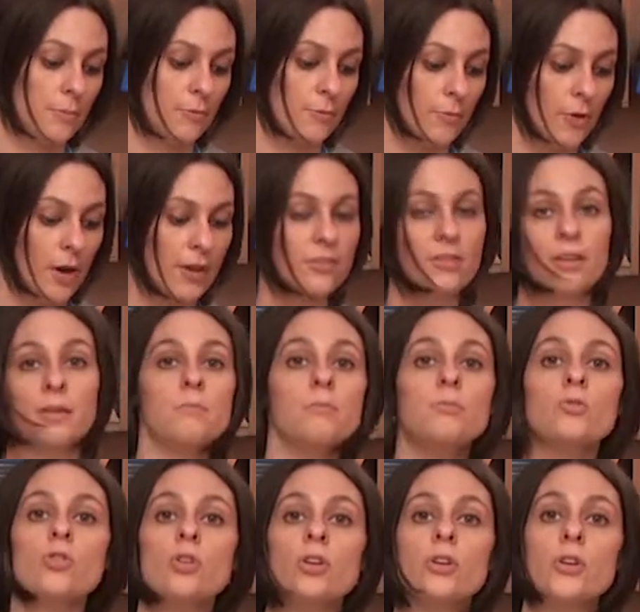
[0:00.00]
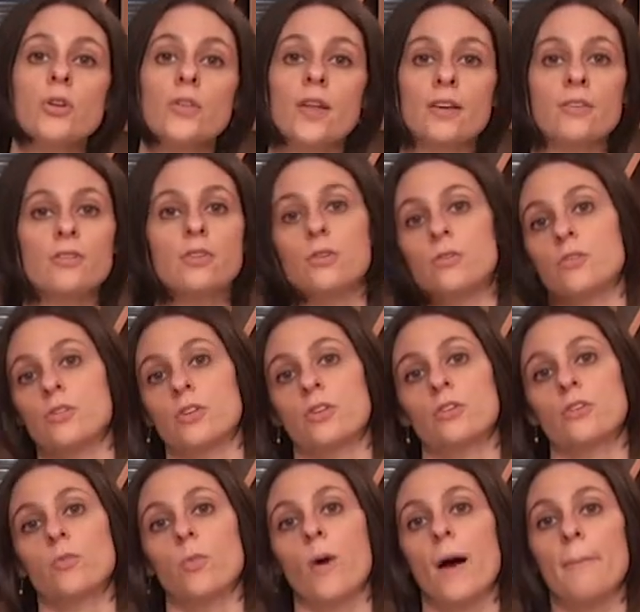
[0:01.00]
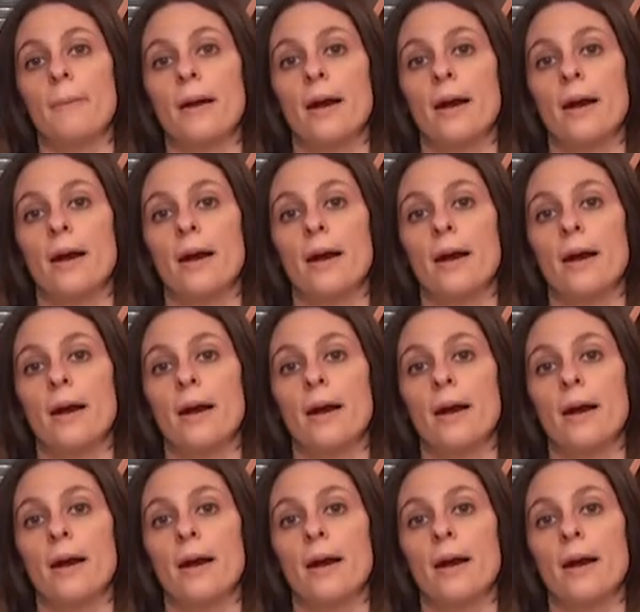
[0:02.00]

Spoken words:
frosting, you can do that too. Just swap